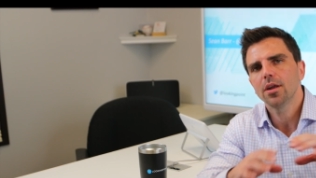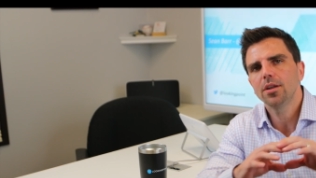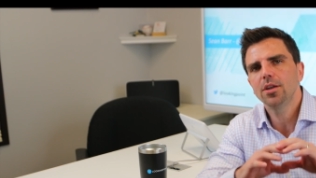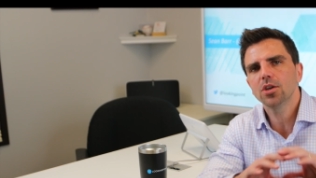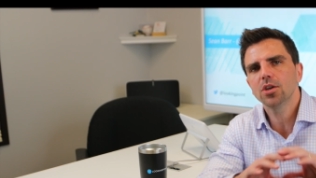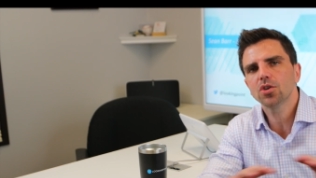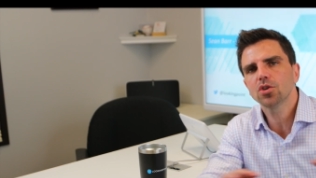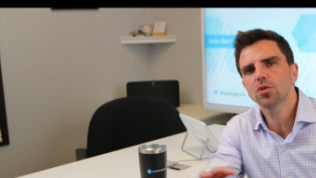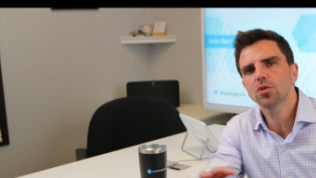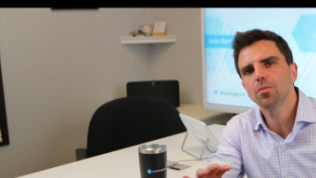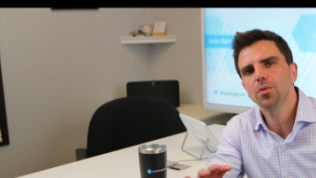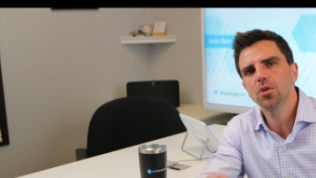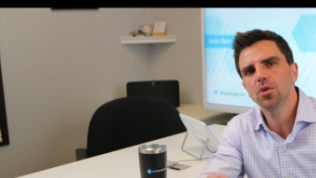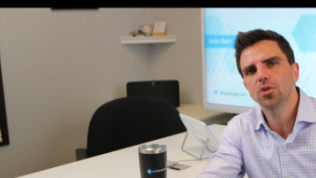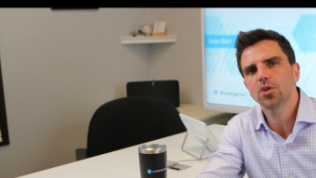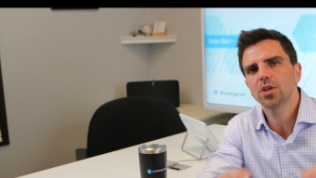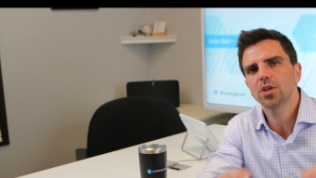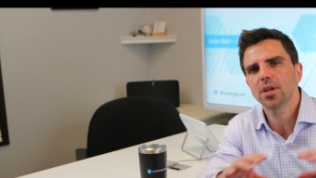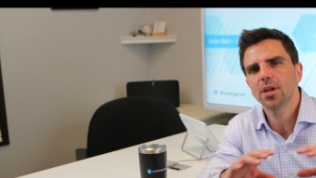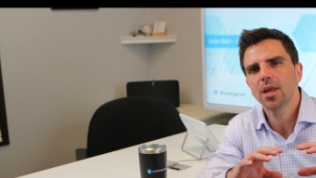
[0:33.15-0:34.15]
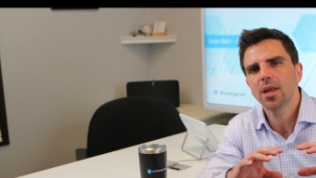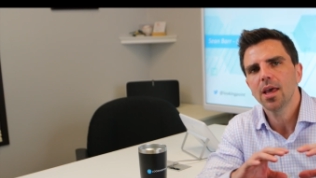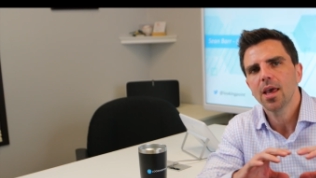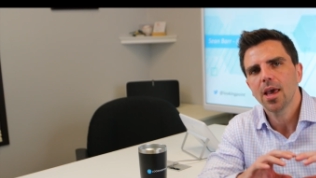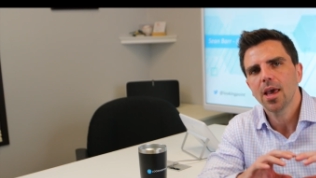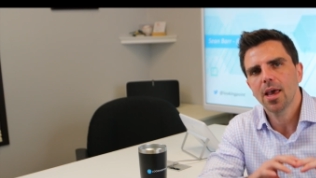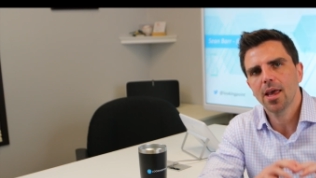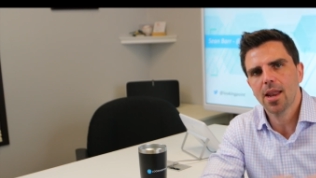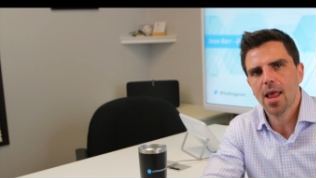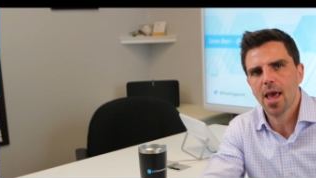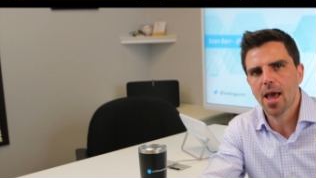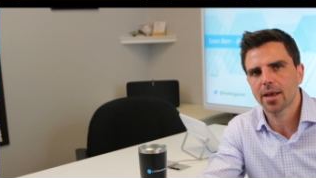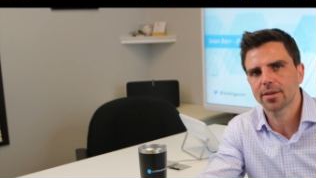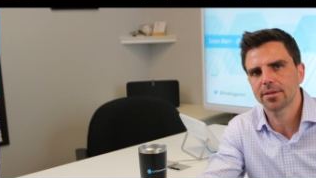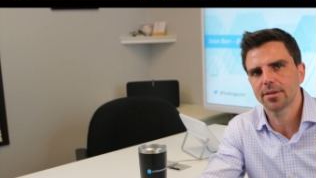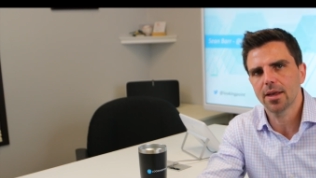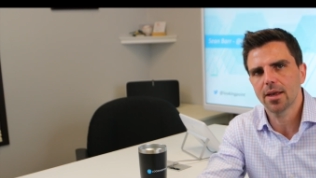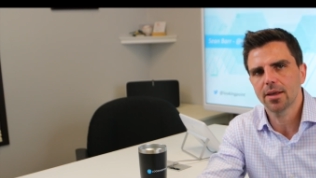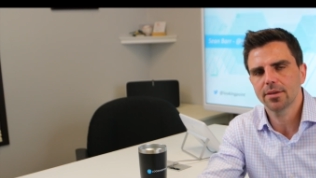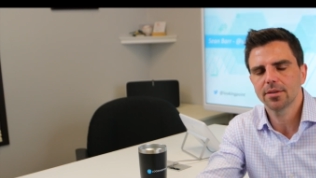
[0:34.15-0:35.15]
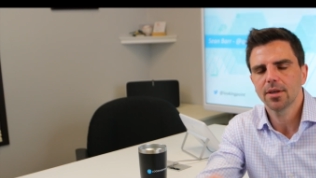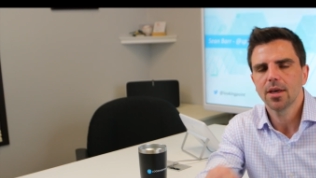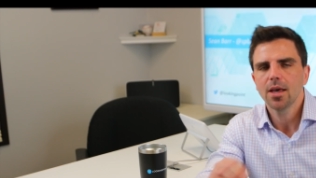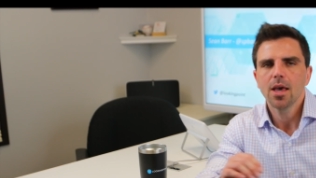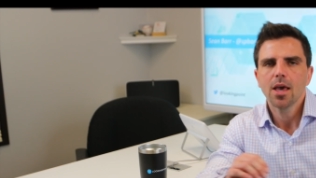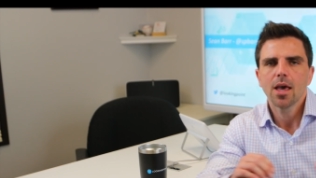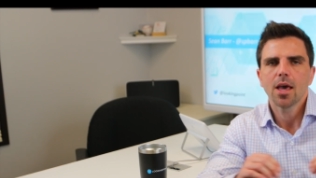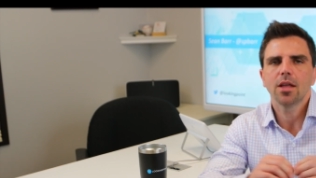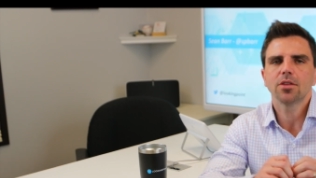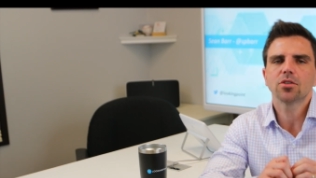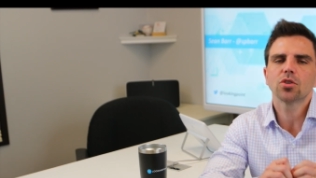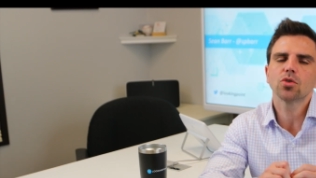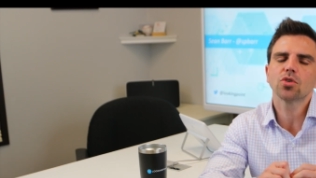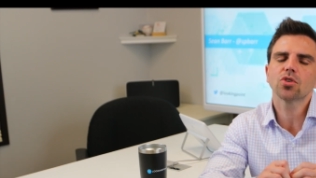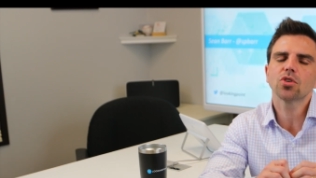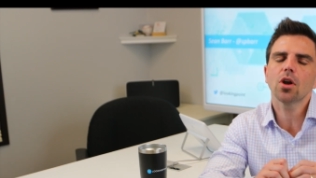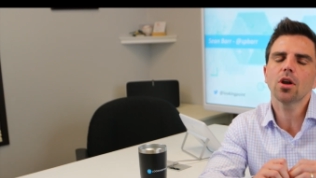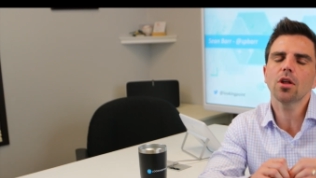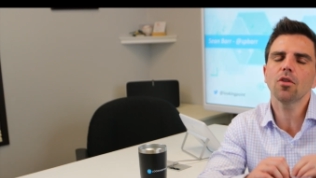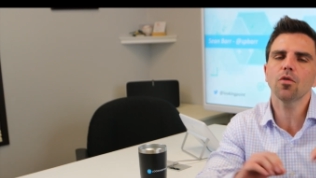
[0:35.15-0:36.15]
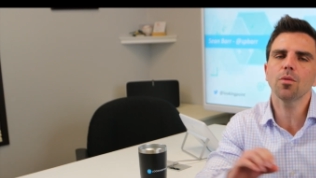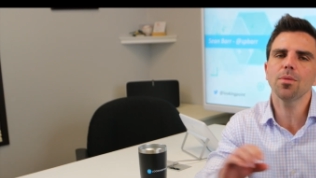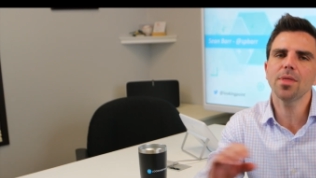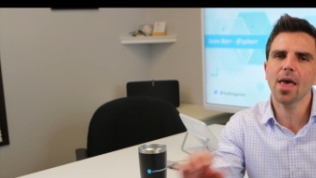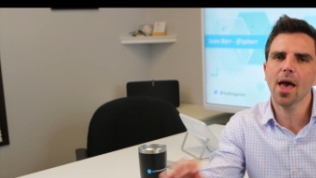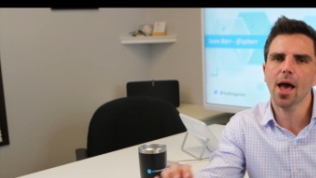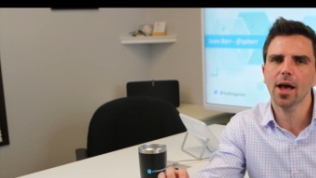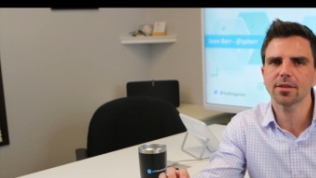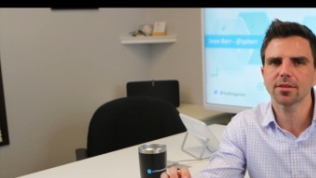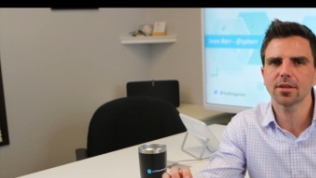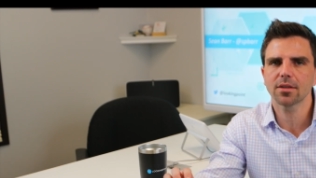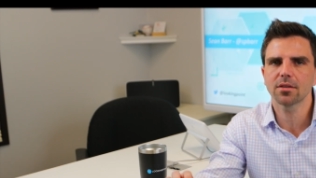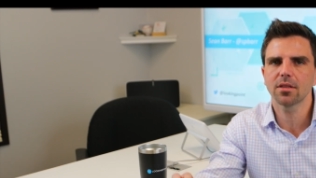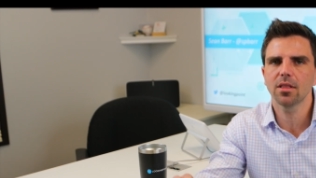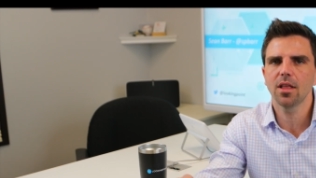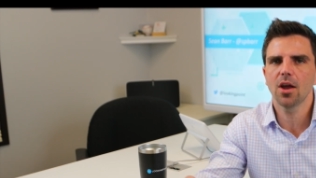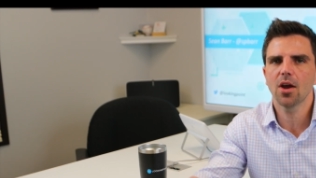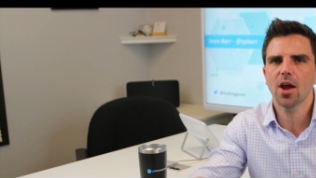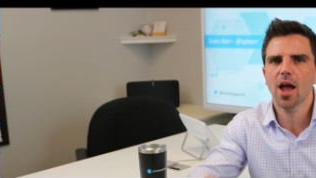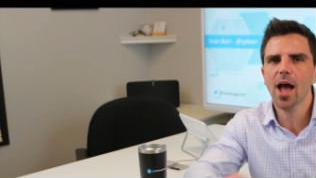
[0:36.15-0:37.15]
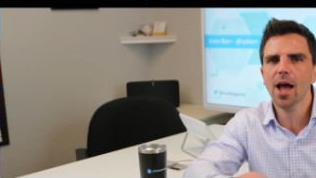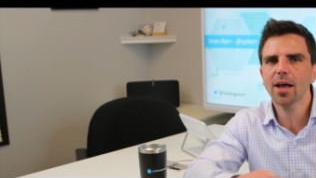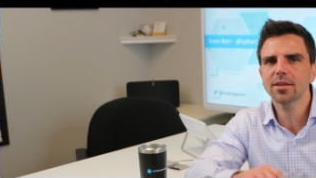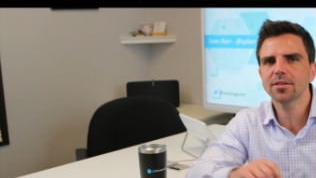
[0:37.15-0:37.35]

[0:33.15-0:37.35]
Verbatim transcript: distribution, and access. And so starting from the access layer